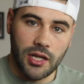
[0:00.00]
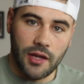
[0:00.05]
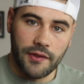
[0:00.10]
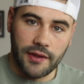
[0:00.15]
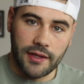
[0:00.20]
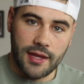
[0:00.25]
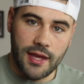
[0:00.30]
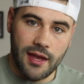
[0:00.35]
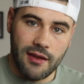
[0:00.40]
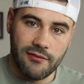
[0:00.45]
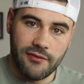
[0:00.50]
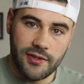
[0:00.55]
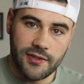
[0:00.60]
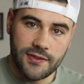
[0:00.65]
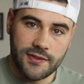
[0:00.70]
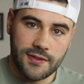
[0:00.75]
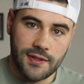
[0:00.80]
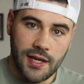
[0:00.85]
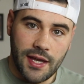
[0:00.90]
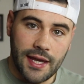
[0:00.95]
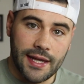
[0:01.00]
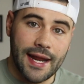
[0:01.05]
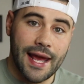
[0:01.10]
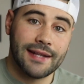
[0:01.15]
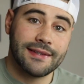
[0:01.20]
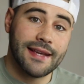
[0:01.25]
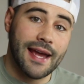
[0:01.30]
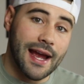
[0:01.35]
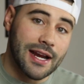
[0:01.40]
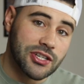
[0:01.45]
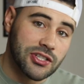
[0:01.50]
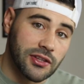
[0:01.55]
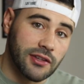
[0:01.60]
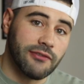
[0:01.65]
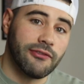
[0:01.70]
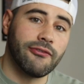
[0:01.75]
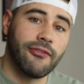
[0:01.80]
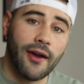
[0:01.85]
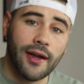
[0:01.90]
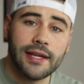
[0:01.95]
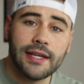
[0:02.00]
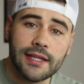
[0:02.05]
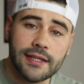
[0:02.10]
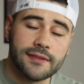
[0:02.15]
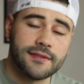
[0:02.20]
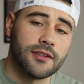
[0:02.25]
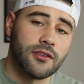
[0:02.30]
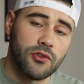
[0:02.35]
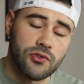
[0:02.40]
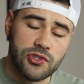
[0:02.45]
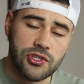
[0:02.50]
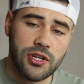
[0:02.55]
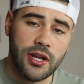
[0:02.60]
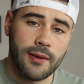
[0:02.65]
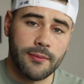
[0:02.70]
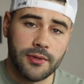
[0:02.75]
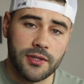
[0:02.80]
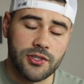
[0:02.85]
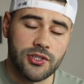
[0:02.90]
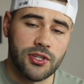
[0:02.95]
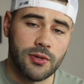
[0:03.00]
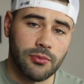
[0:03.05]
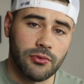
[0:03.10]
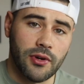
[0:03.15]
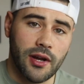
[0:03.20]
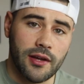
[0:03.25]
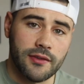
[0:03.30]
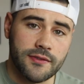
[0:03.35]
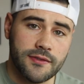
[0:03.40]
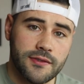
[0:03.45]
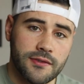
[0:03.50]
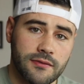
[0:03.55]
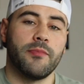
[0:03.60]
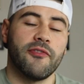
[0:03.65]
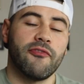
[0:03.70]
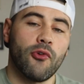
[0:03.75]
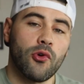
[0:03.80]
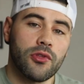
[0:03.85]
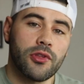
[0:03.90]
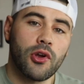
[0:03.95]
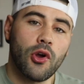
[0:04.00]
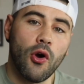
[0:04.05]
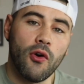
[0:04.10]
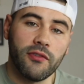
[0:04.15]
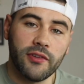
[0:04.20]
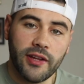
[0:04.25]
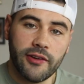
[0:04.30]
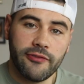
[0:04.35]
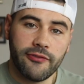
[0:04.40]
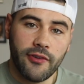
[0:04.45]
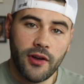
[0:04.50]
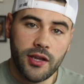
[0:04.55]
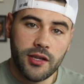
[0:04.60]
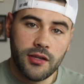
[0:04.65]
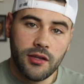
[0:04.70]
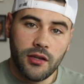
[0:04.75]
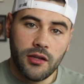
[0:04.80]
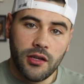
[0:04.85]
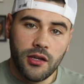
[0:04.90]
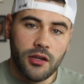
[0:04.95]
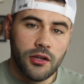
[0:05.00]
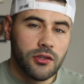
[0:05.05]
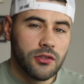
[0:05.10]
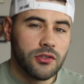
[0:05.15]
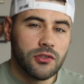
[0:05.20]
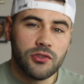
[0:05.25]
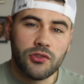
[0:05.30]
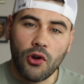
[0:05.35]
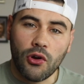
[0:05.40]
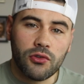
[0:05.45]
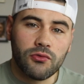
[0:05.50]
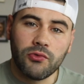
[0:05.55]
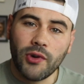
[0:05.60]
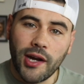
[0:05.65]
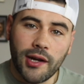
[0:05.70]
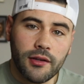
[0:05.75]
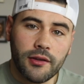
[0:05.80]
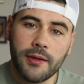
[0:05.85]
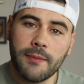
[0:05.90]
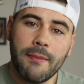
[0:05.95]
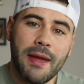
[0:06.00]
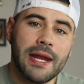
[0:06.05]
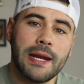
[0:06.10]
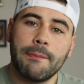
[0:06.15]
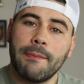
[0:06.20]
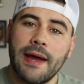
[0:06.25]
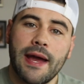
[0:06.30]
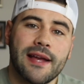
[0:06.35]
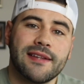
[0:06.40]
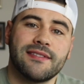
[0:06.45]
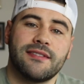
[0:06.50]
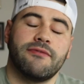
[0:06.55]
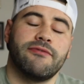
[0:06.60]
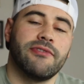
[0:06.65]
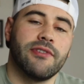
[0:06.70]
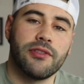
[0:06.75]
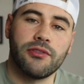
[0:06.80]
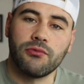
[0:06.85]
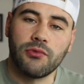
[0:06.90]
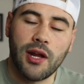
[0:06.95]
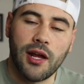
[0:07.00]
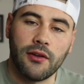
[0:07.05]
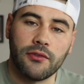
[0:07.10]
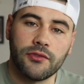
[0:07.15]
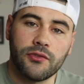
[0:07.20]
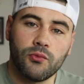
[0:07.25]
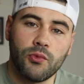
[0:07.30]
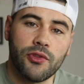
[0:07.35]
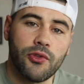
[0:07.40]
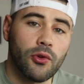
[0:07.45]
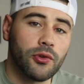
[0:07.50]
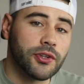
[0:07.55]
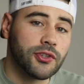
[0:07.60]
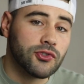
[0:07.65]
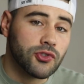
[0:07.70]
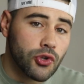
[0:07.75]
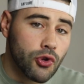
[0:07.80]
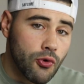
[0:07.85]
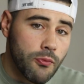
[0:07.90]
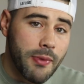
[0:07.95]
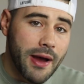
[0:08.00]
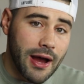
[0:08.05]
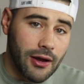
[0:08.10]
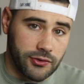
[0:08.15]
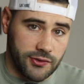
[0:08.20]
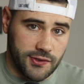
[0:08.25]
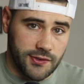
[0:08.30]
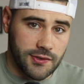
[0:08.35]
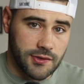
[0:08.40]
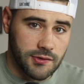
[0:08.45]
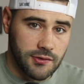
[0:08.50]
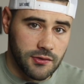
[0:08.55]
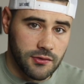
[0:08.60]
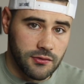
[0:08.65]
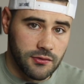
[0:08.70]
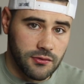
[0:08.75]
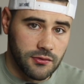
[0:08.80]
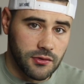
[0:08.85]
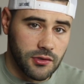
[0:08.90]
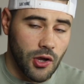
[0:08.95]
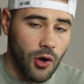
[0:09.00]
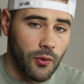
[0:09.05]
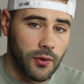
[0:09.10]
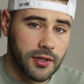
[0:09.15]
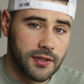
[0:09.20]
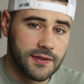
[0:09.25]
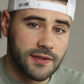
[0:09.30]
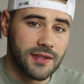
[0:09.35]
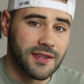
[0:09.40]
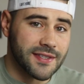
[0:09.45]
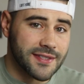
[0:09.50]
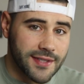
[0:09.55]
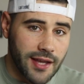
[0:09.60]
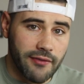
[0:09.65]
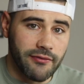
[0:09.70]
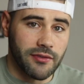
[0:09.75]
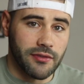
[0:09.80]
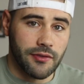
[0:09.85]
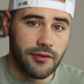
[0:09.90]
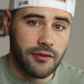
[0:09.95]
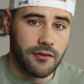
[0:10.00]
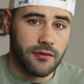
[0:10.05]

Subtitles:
on the canvas and had to actually fight into those championship rounds. Before the Kovalev fight, Yarde rarely made it past the 5th round, with only 2 bouts going to the 7th.